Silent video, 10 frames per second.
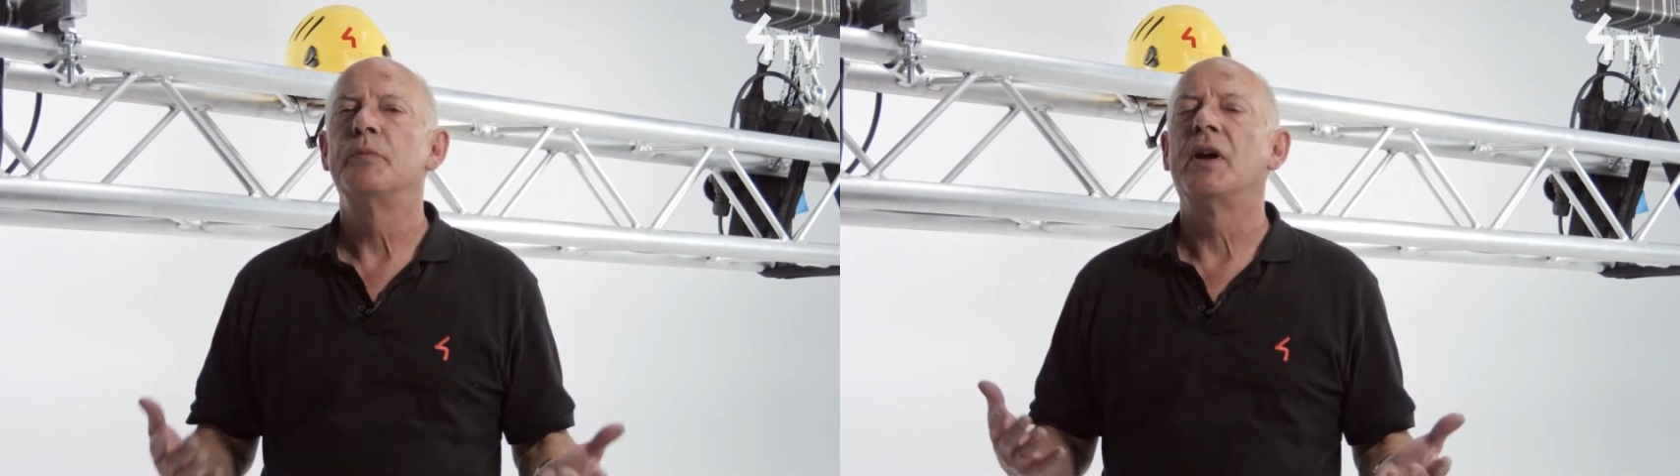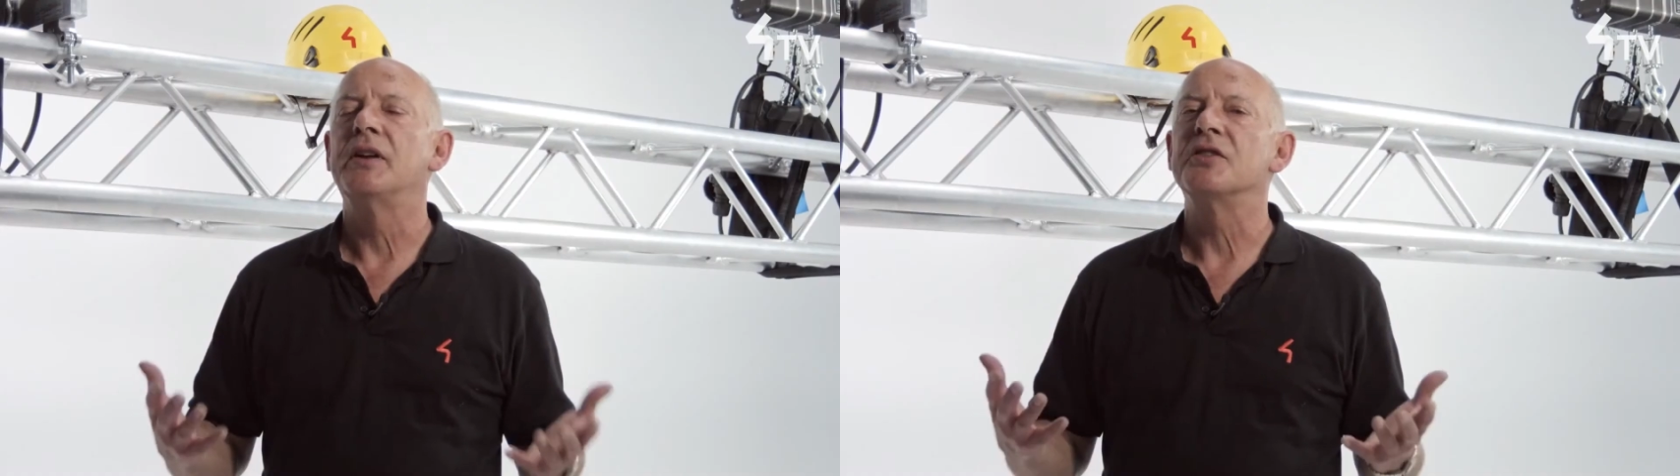
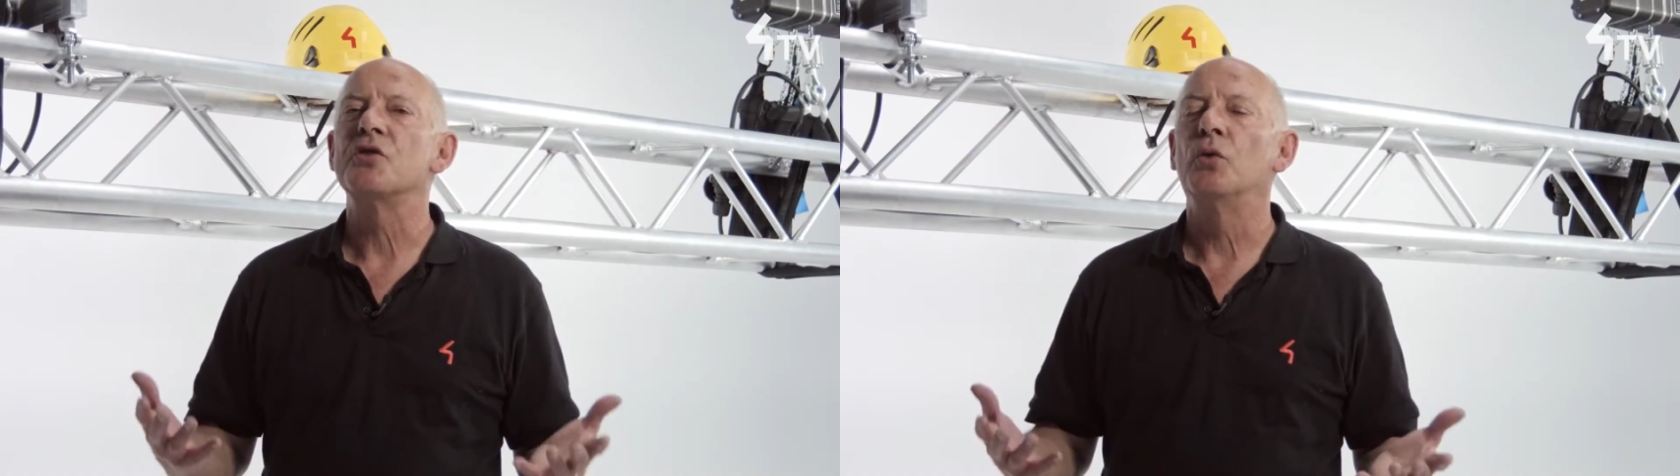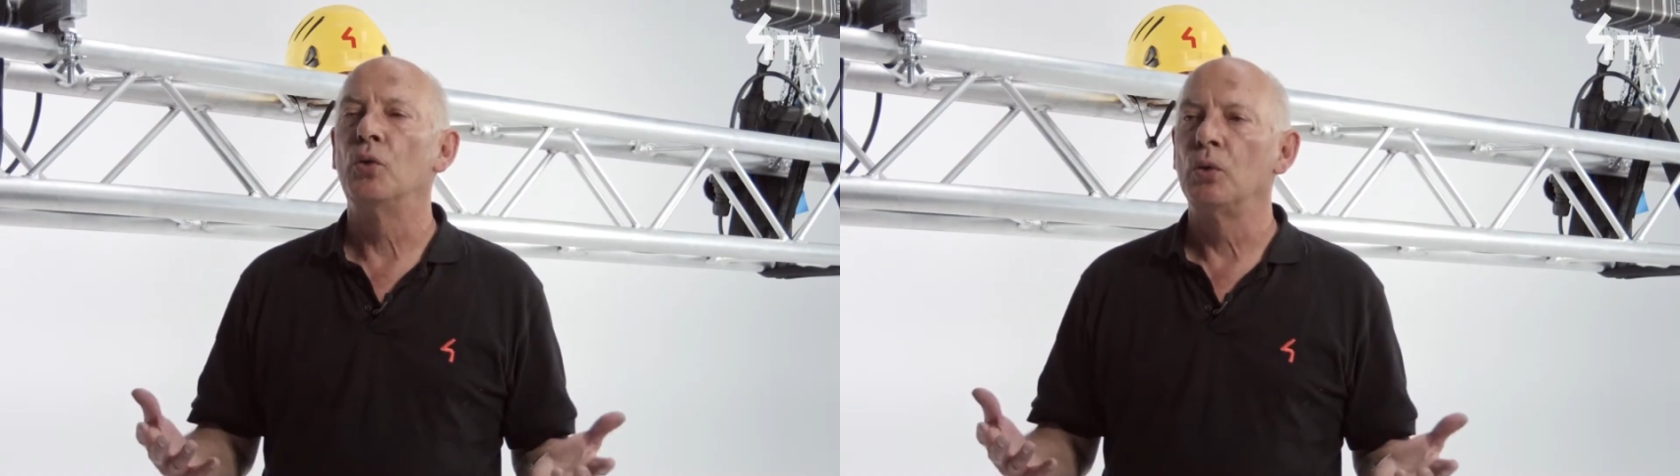but it's
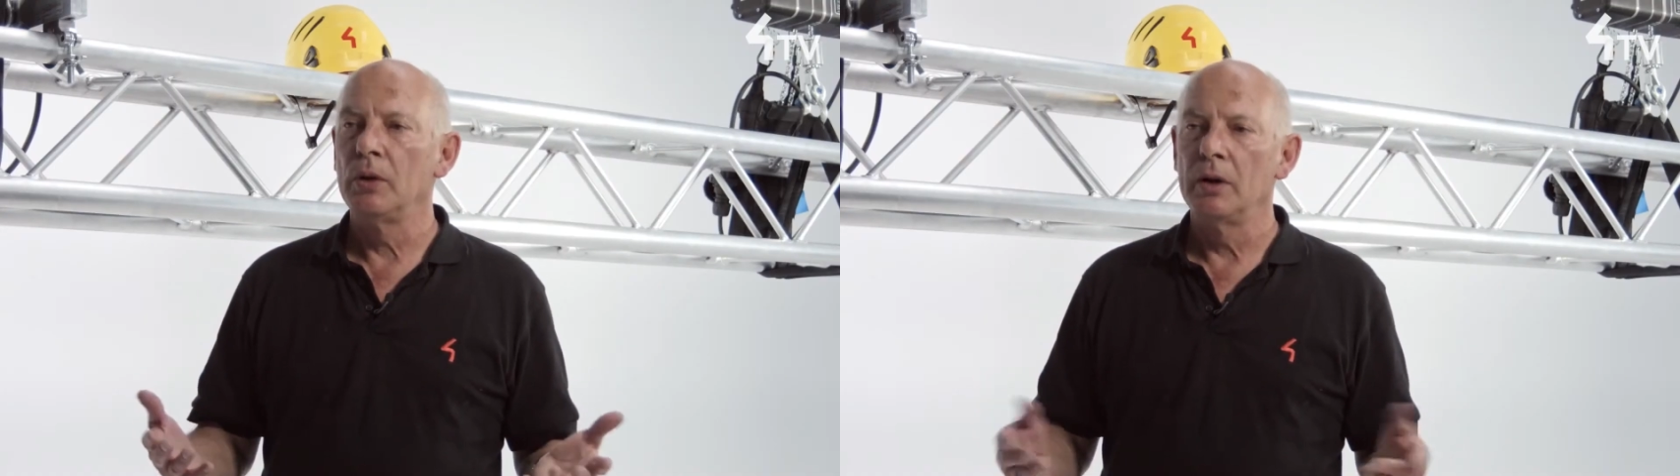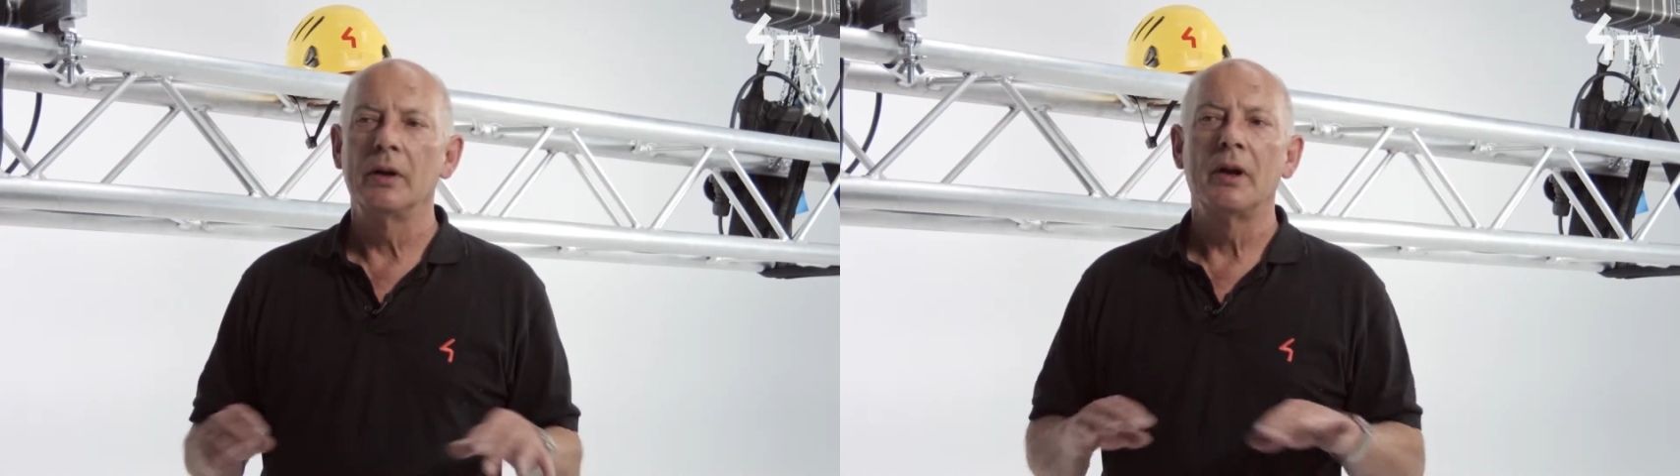
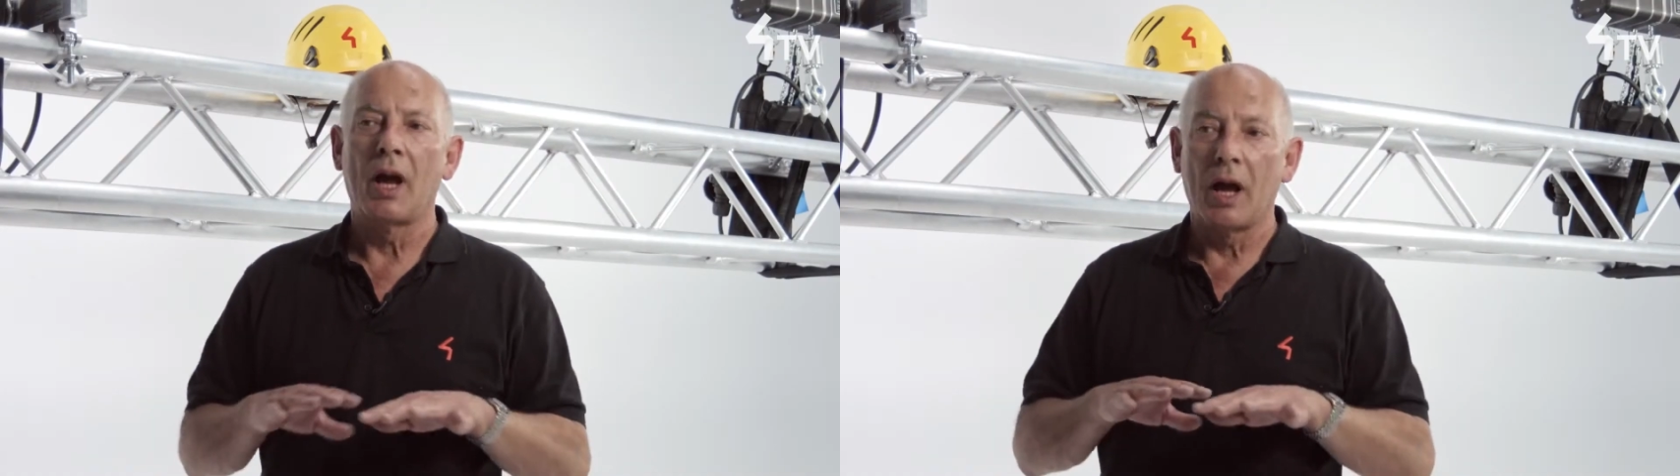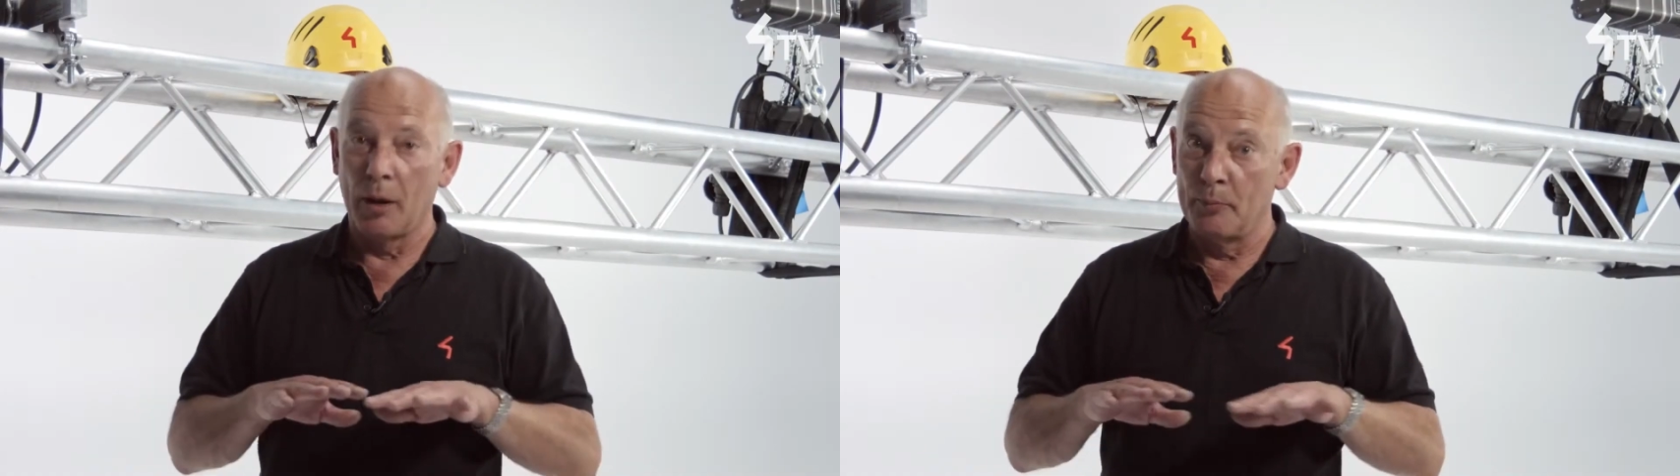all
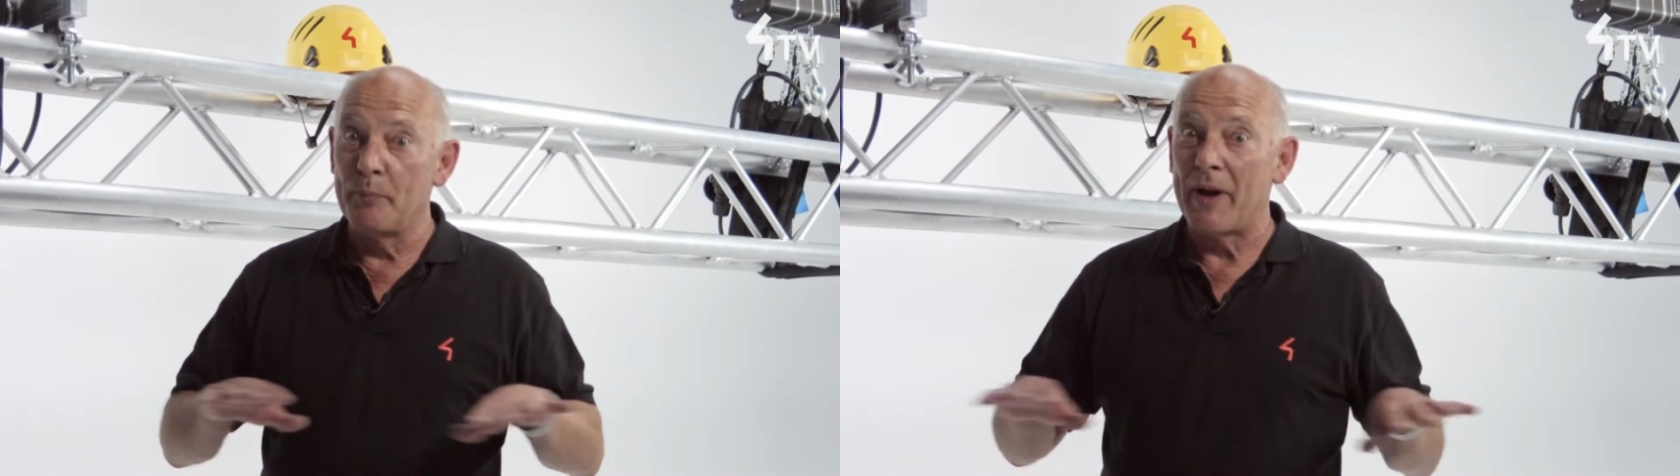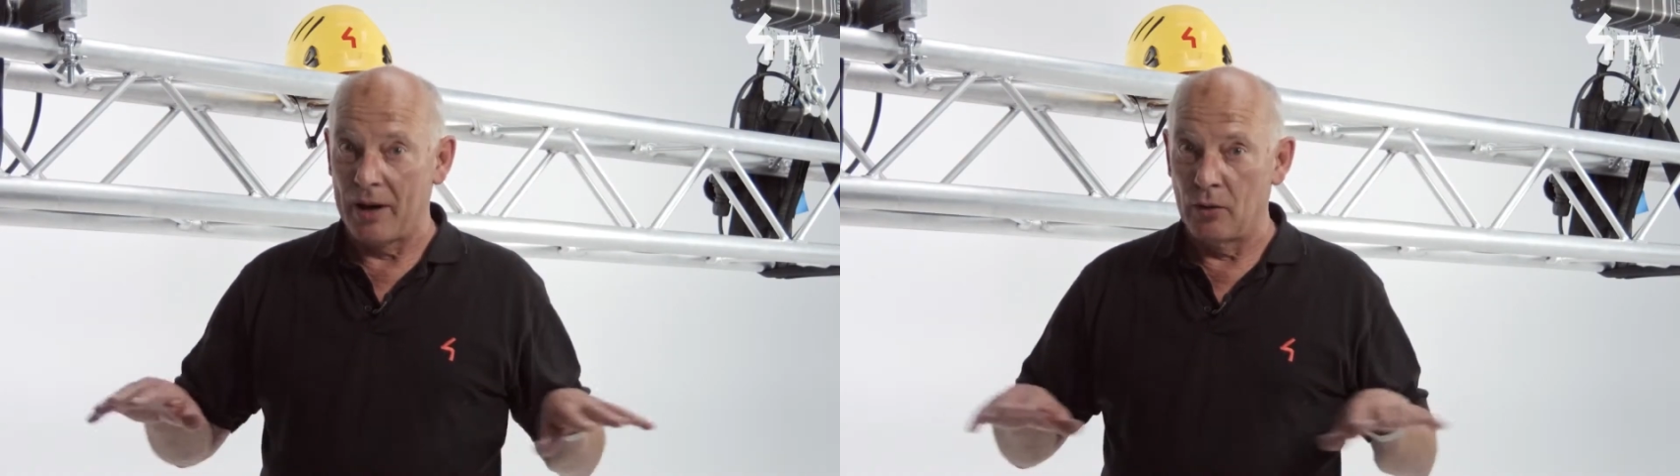
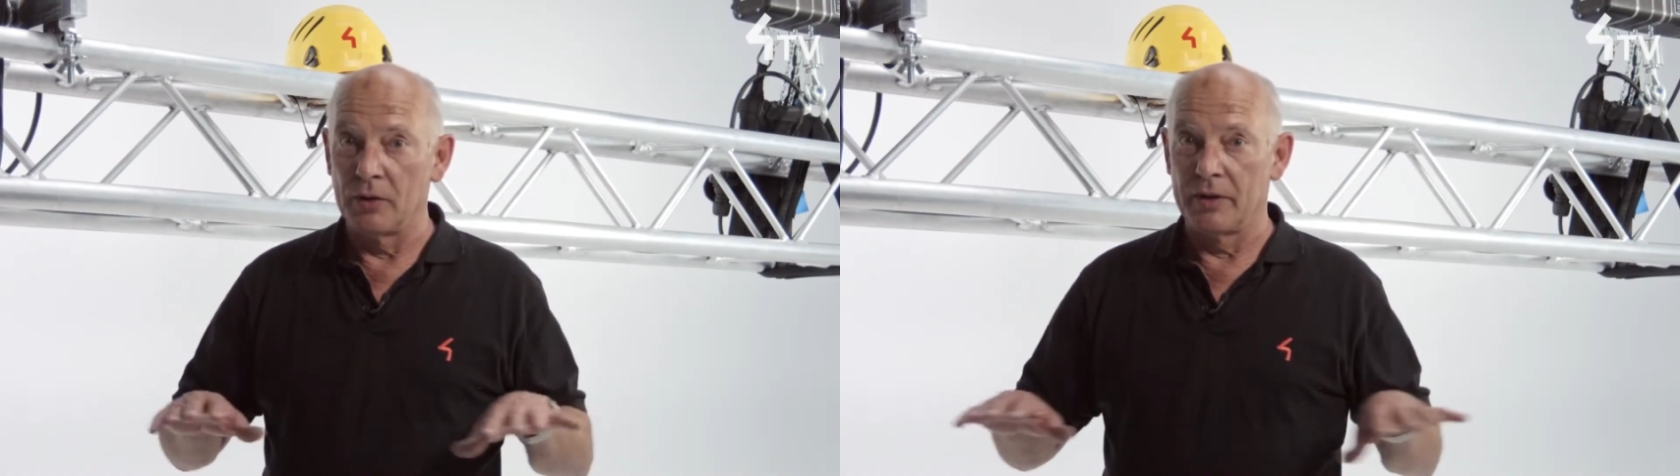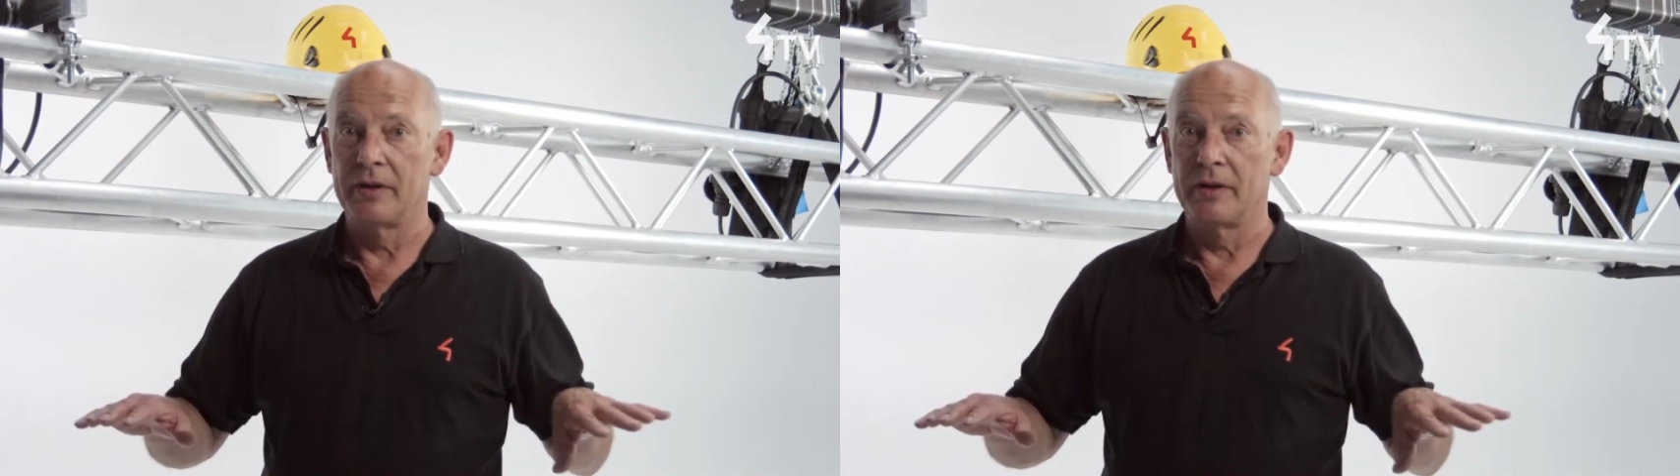about